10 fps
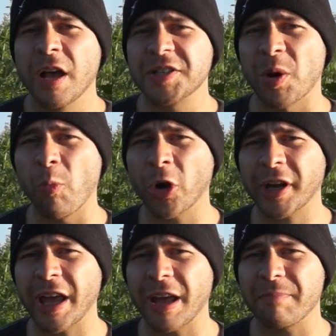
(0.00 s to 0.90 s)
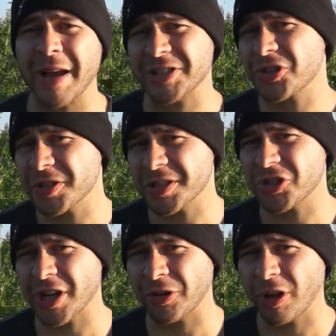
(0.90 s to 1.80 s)
Some work at
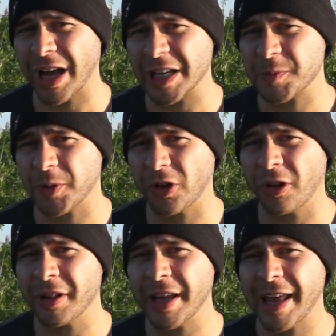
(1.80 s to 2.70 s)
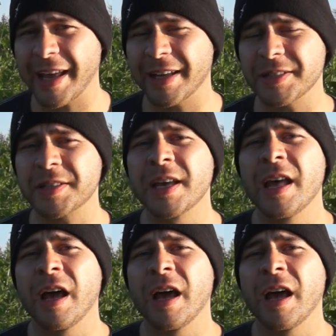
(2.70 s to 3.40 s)
Massachusetts General Hospital and